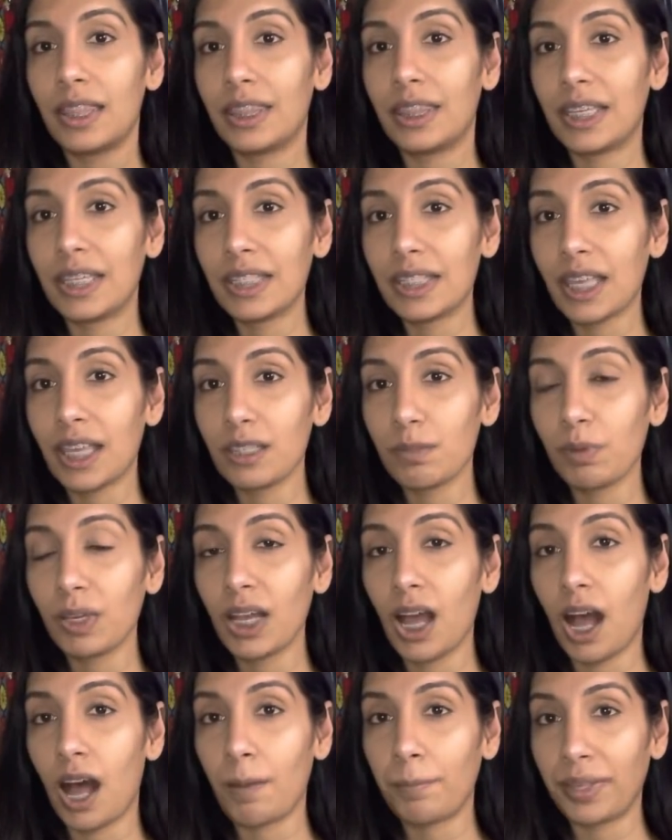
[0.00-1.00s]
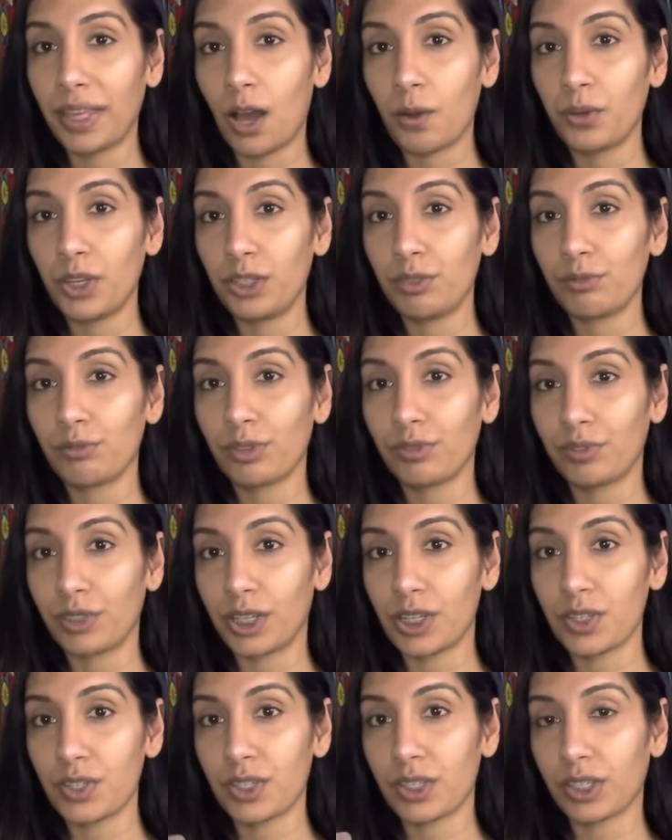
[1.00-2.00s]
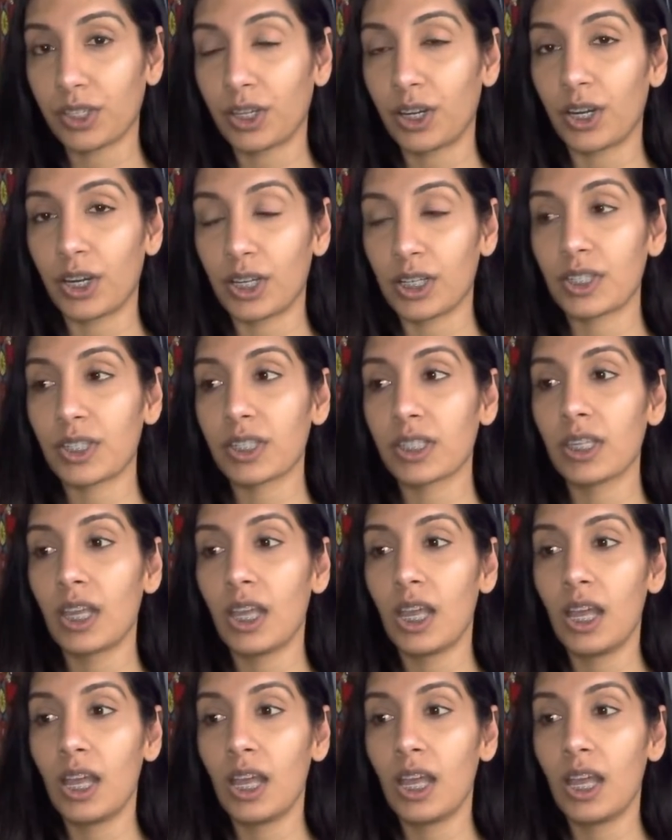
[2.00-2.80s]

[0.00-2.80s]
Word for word: This has been coming out in reverse, the curse,